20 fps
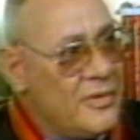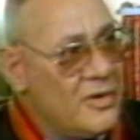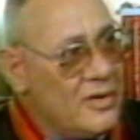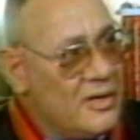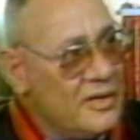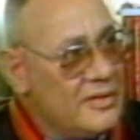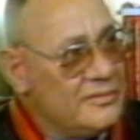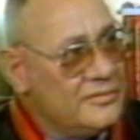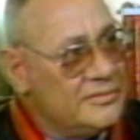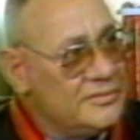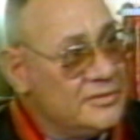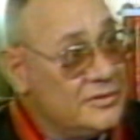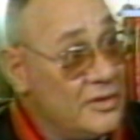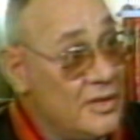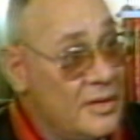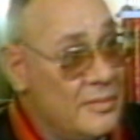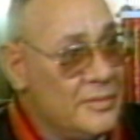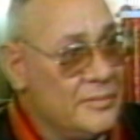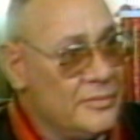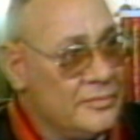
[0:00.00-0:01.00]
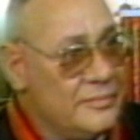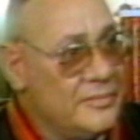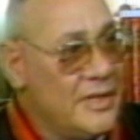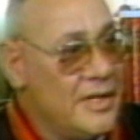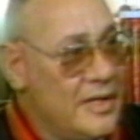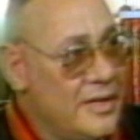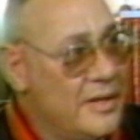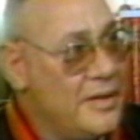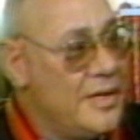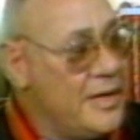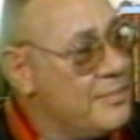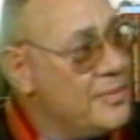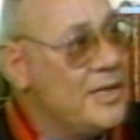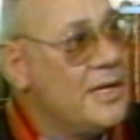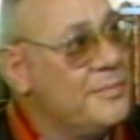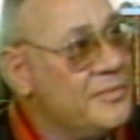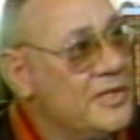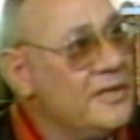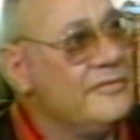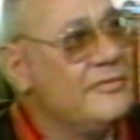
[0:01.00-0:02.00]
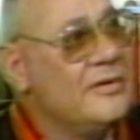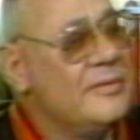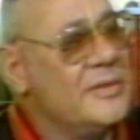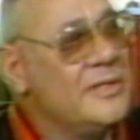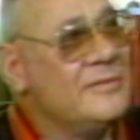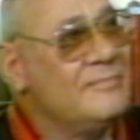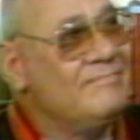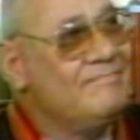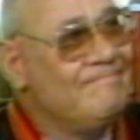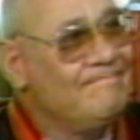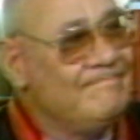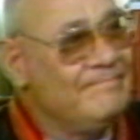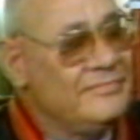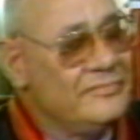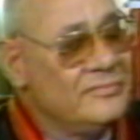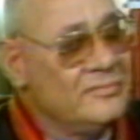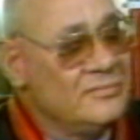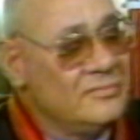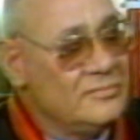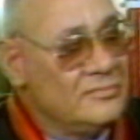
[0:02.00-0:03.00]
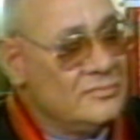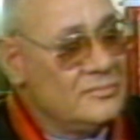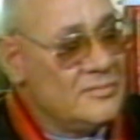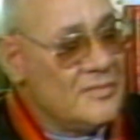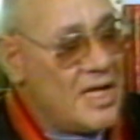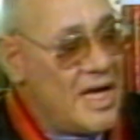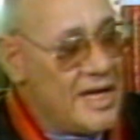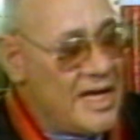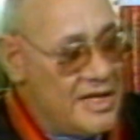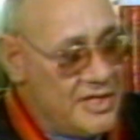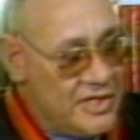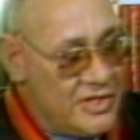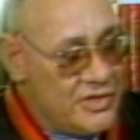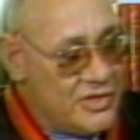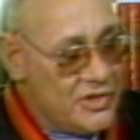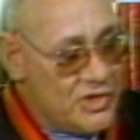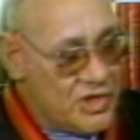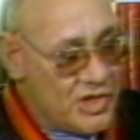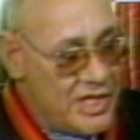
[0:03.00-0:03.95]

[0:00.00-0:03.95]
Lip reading: apart, so I'm epileptic from it. I got hit in the